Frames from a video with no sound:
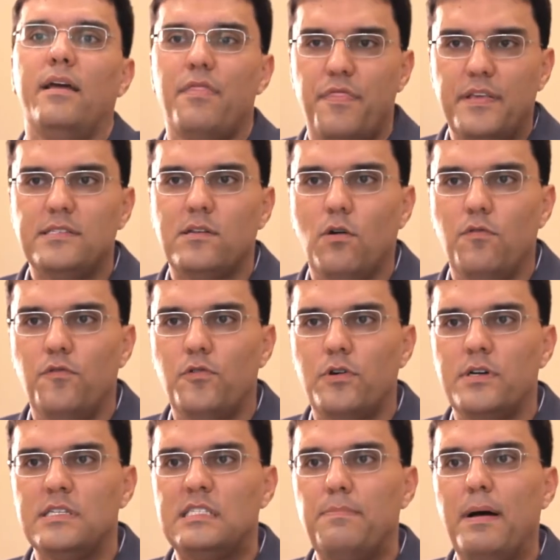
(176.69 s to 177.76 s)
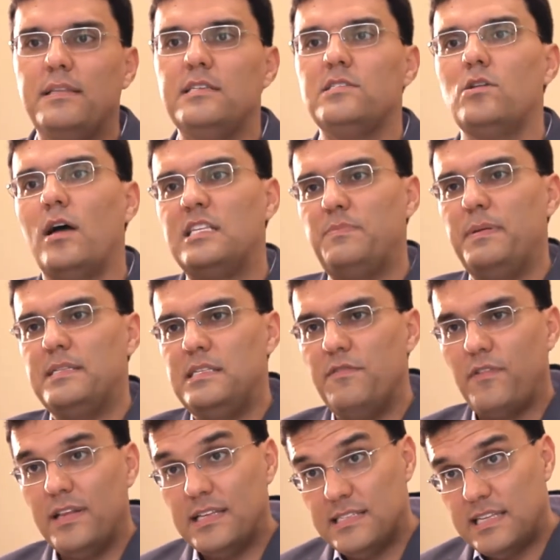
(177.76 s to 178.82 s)
and physical force, but it's not
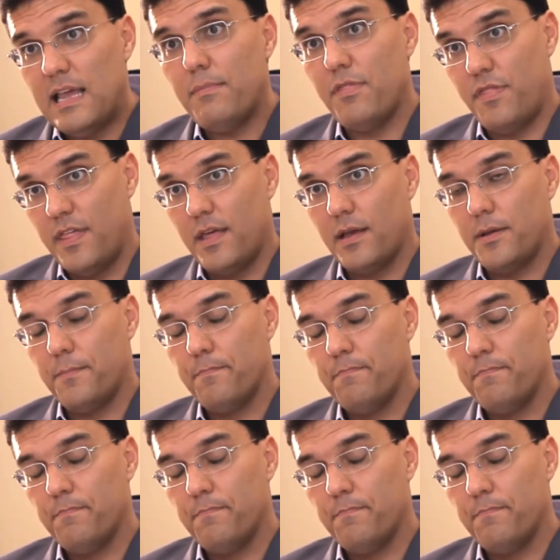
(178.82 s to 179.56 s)
specifically the same thing.